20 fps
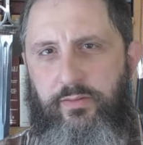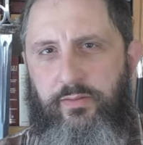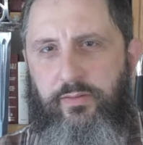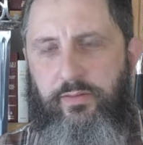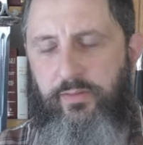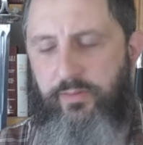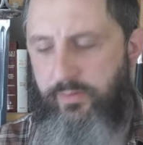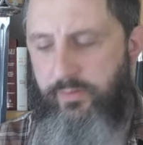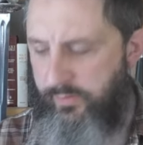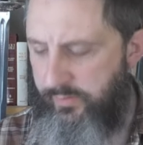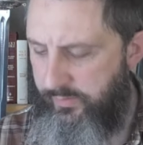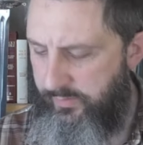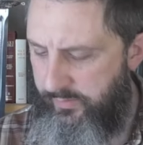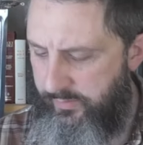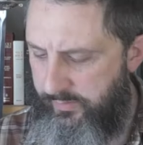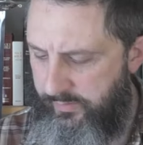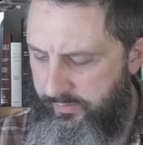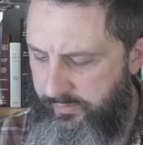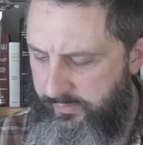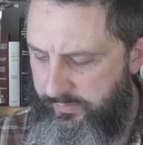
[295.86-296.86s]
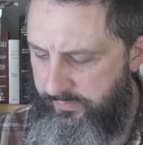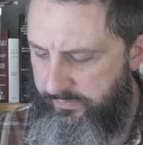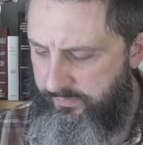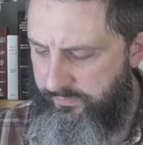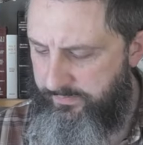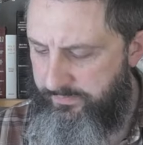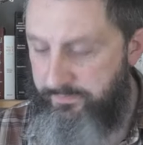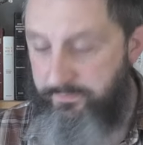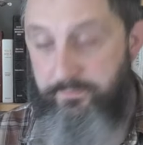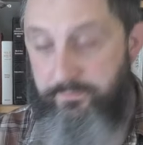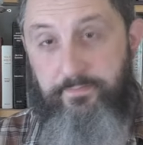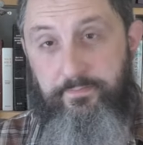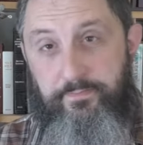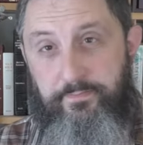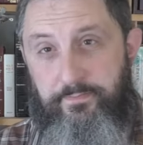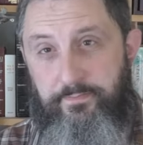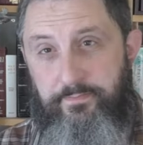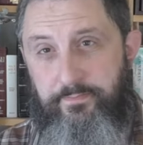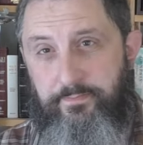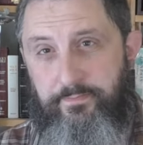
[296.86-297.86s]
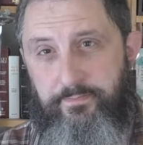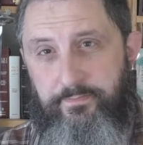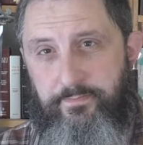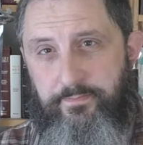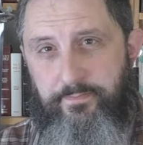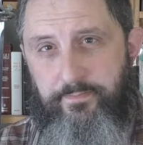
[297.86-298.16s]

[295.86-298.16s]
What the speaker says: No one is speaking in this clip.